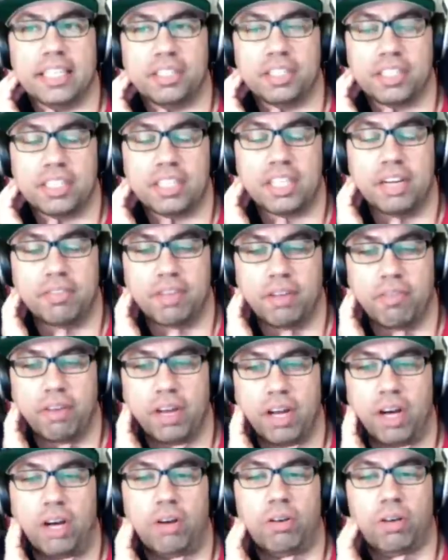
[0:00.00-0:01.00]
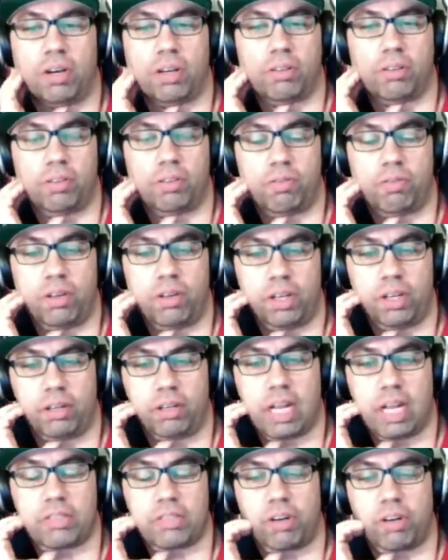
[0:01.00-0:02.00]
just stuff that we all are. You
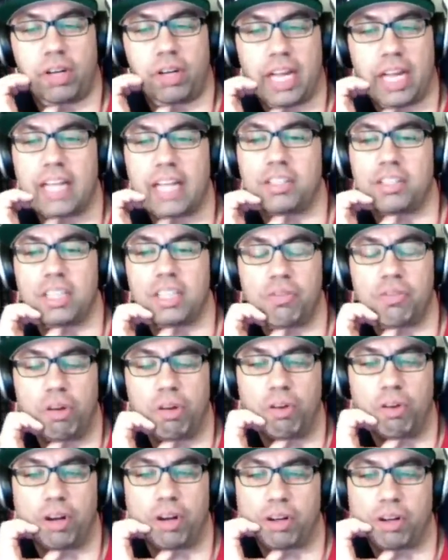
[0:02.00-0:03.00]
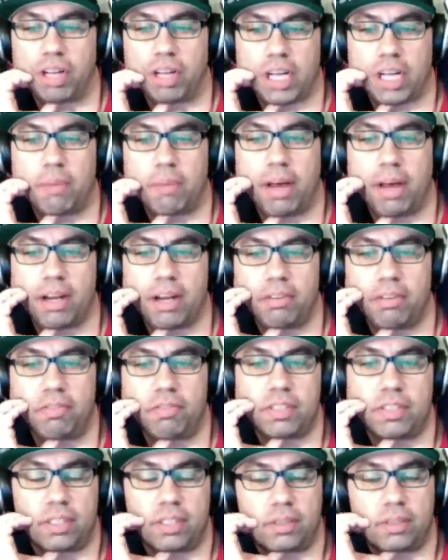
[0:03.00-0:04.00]
know, that's where all the answers that we want are going to come out of.
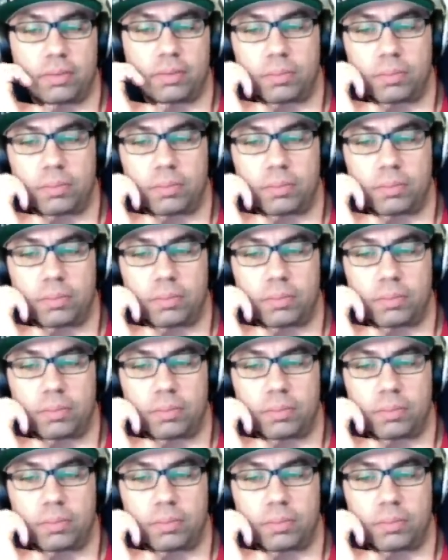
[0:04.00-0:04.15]
So.